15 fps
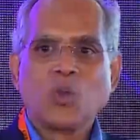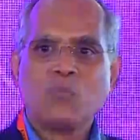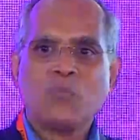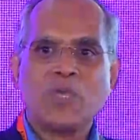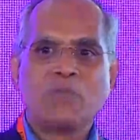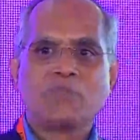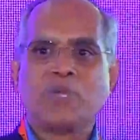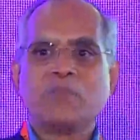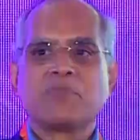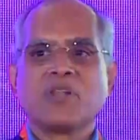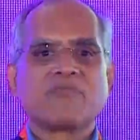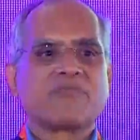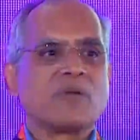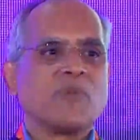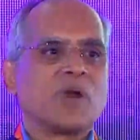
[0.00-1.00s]
be people
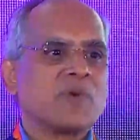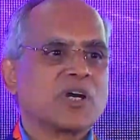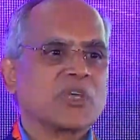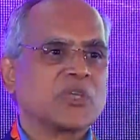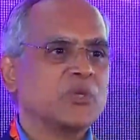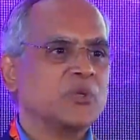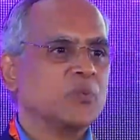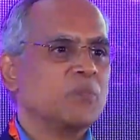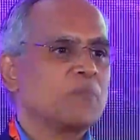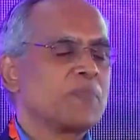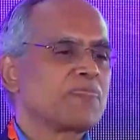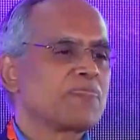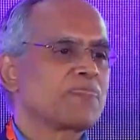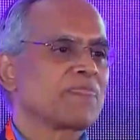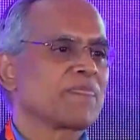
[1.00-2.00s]
from among you.
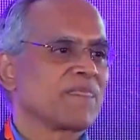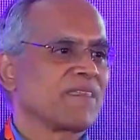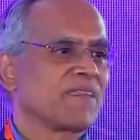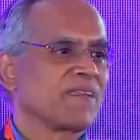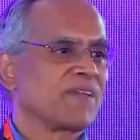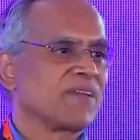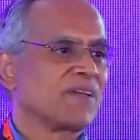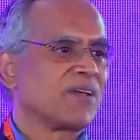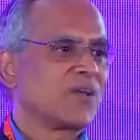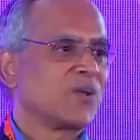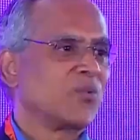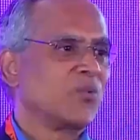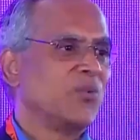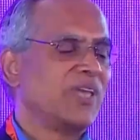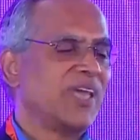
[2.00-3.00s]

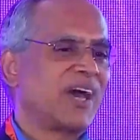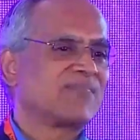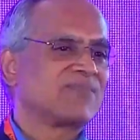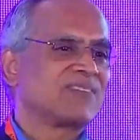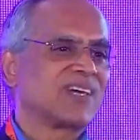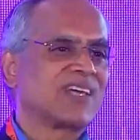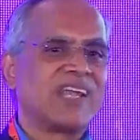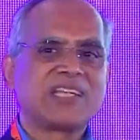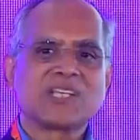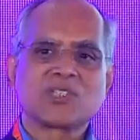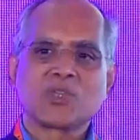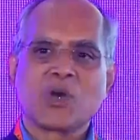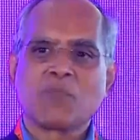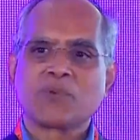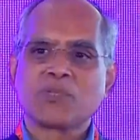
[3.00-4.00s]
We have the greatest
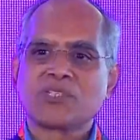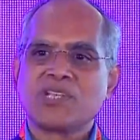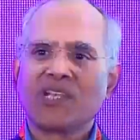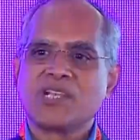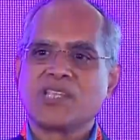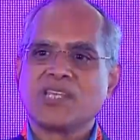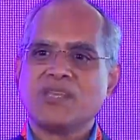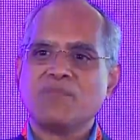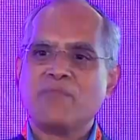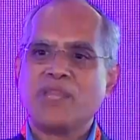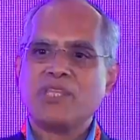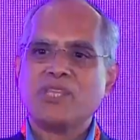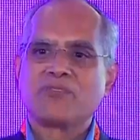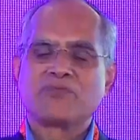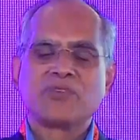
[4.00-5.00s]
opportunity.
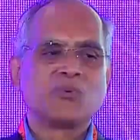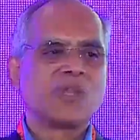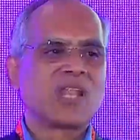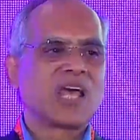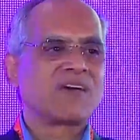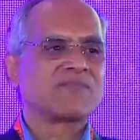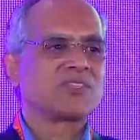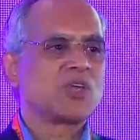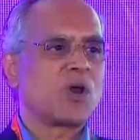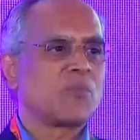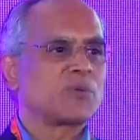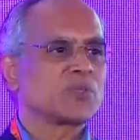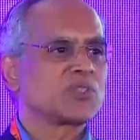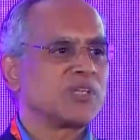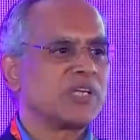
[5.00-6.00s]
Many of you will have the
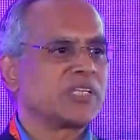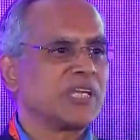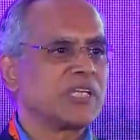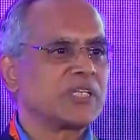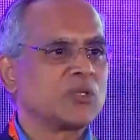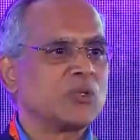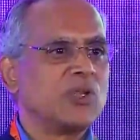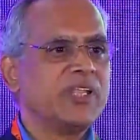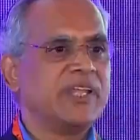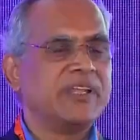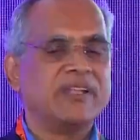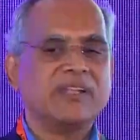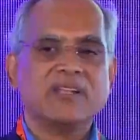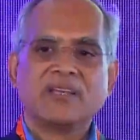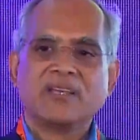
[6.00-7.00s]
opportunity to lead
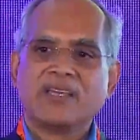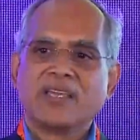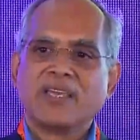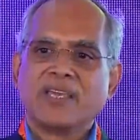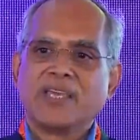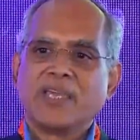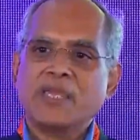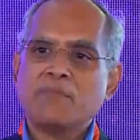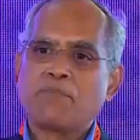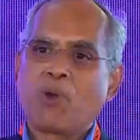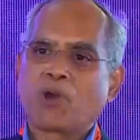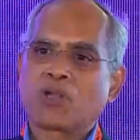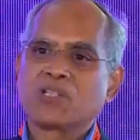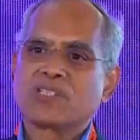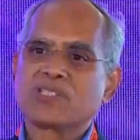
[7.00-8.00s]

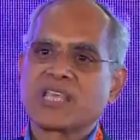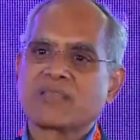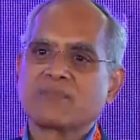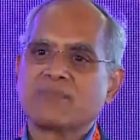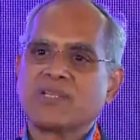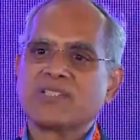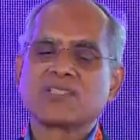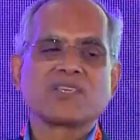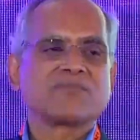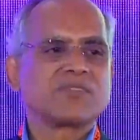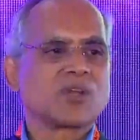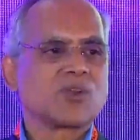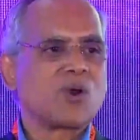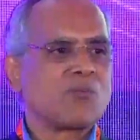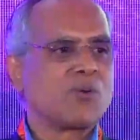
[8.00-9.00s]
important segments of the
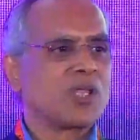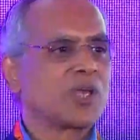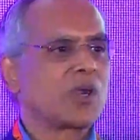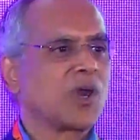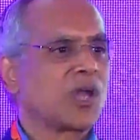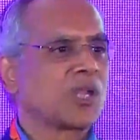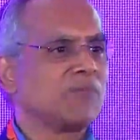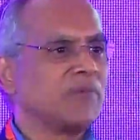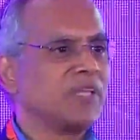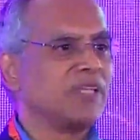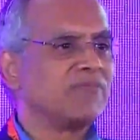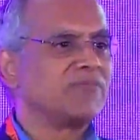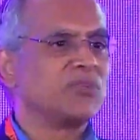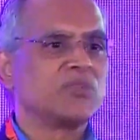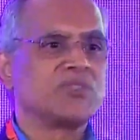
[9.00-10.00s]
global economy in
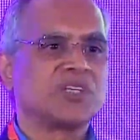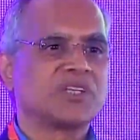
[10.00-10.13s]
future.